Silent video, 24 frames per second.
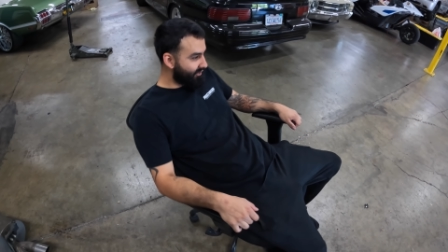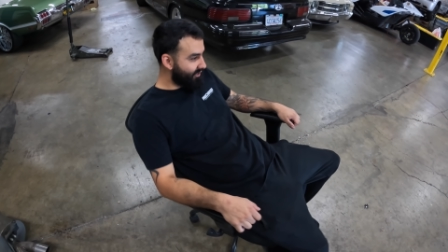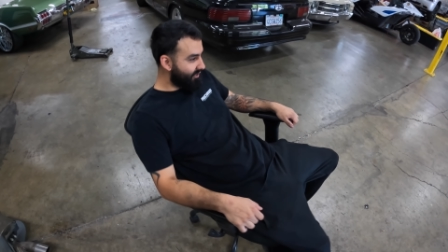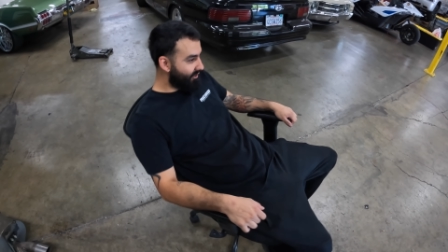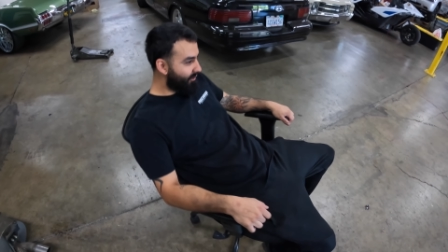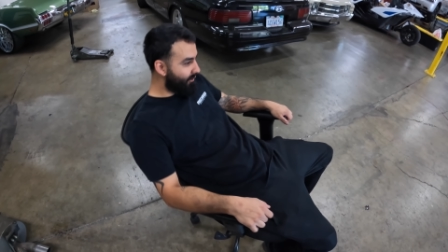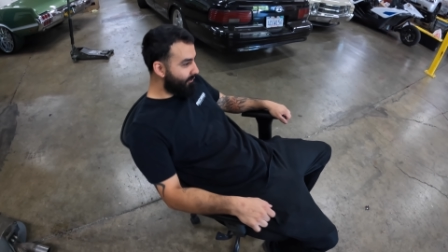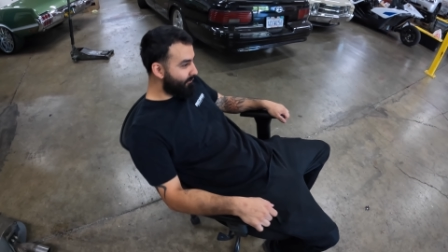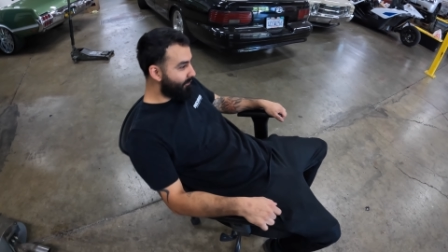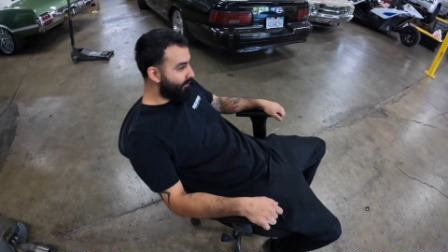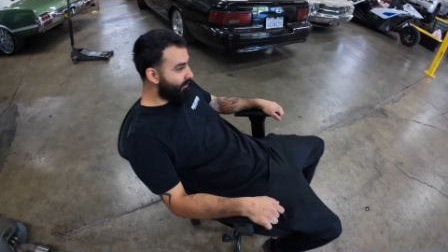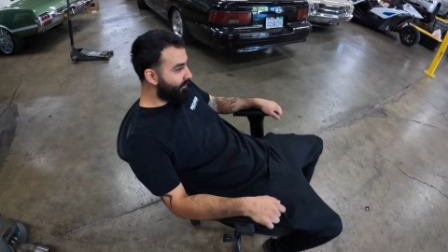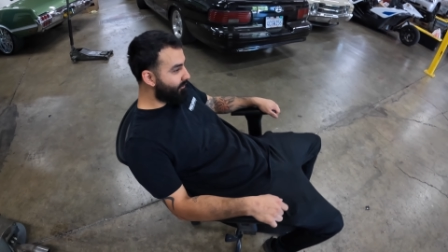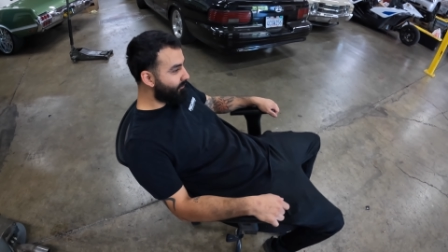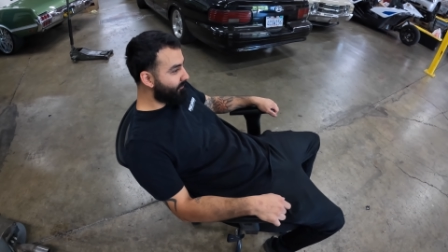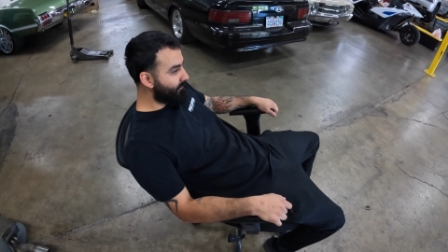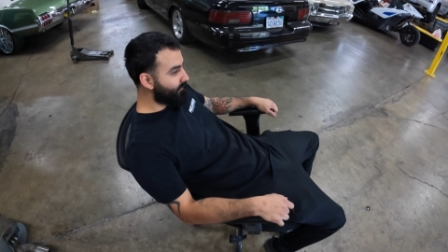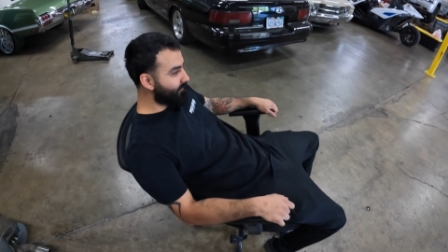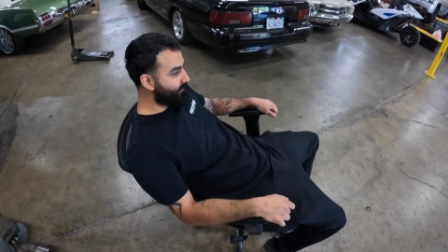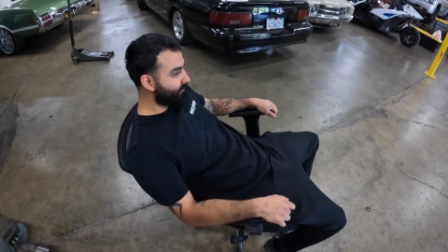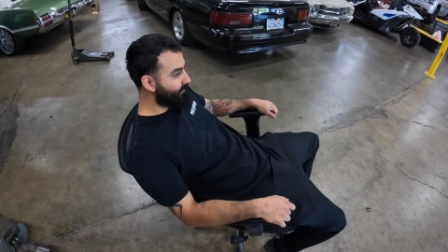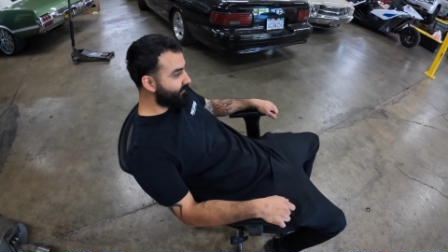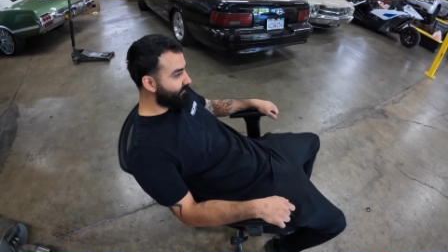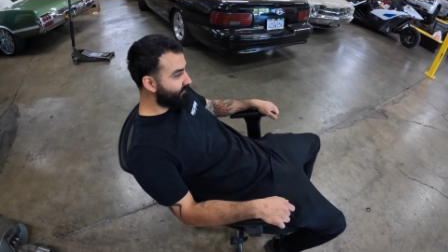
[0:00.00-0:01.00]
It's not our fault.
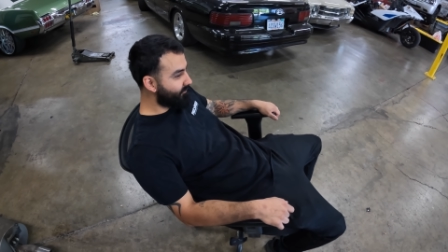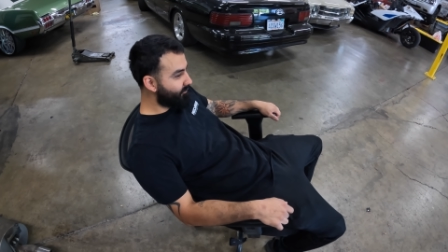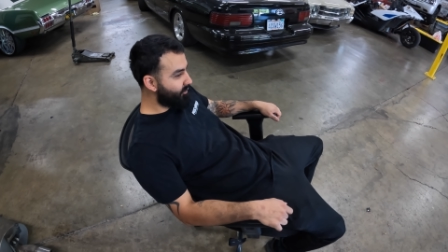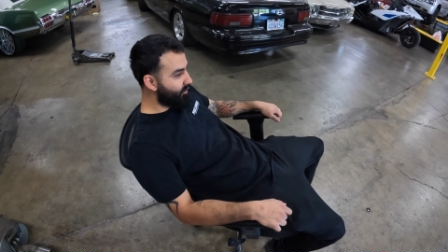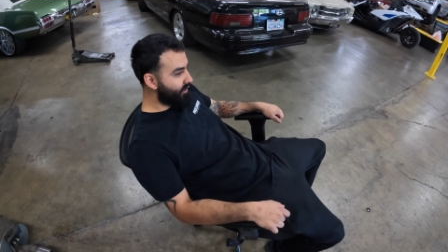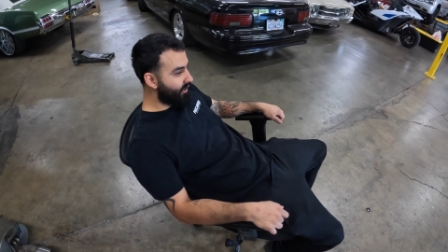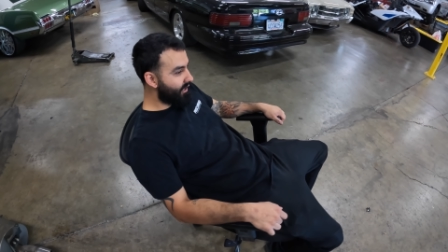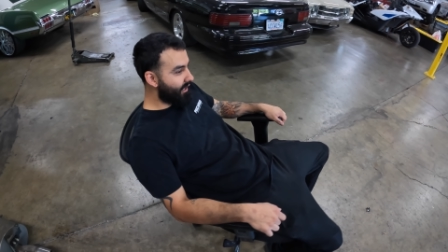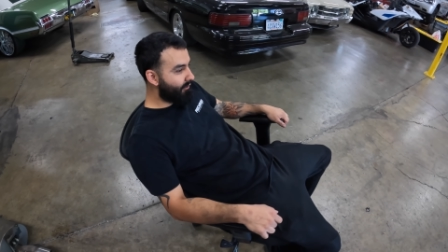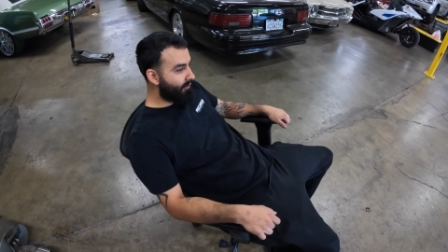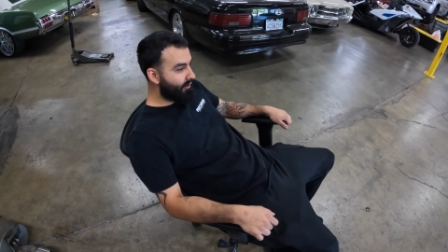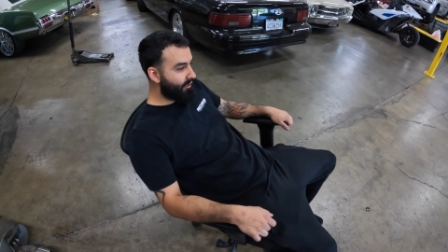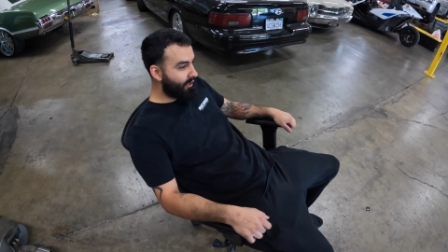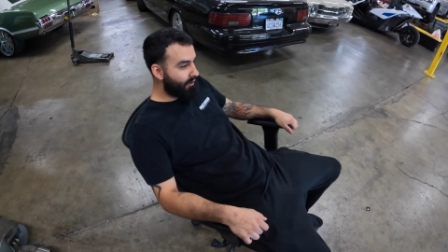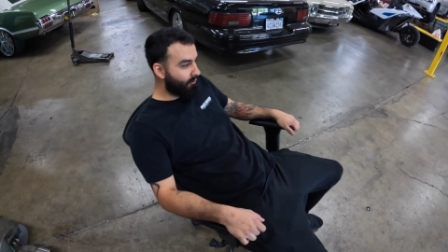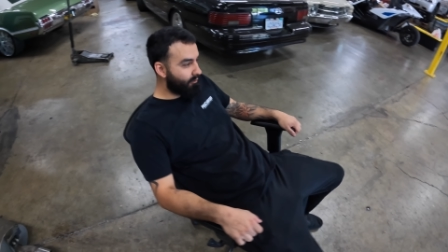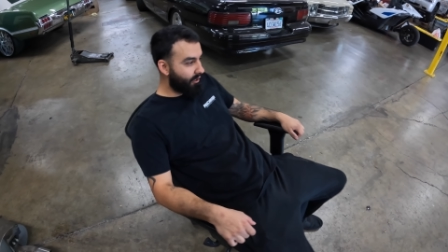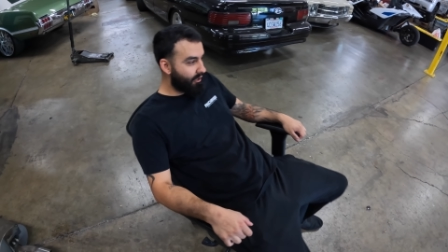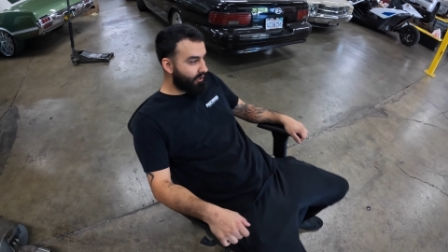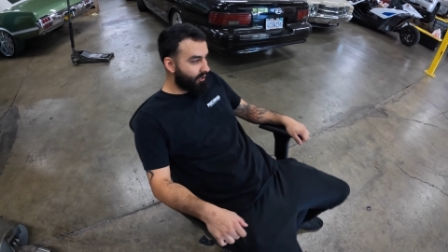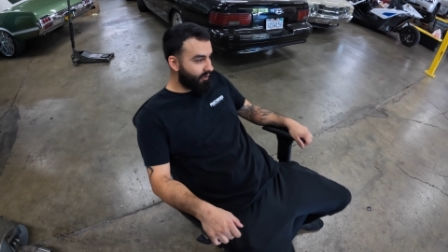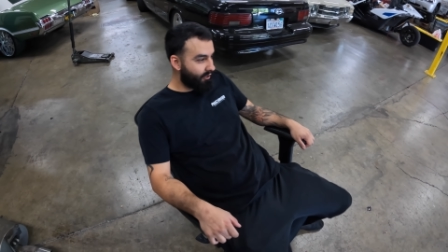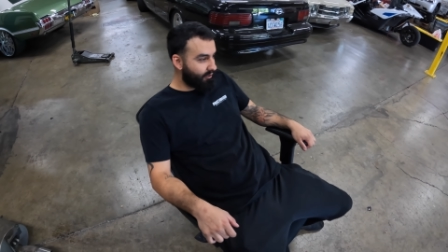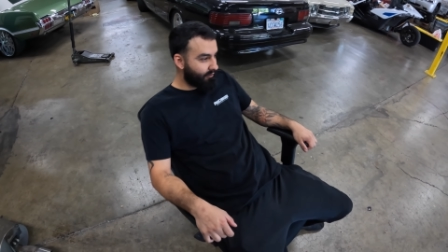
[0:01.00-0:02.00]
We did everything
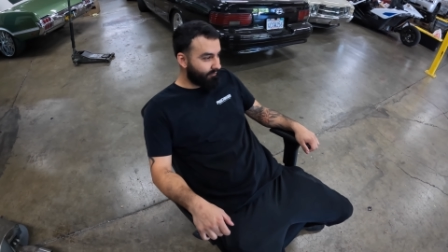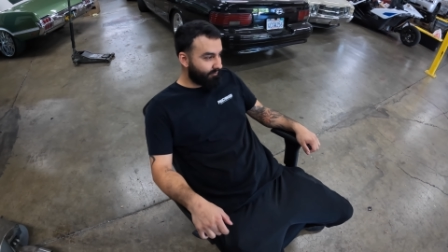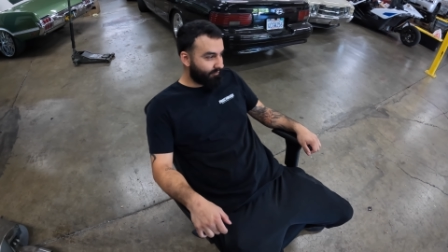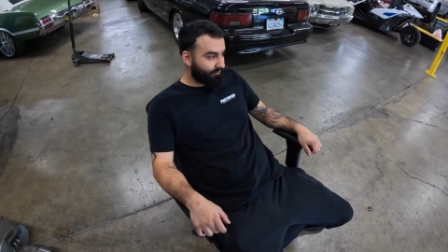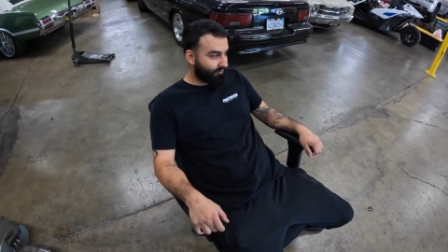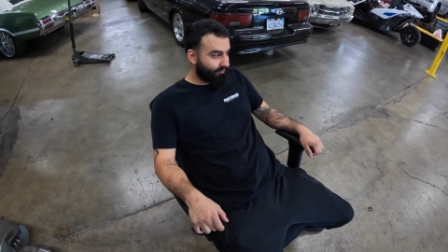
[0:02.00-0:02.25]
we could.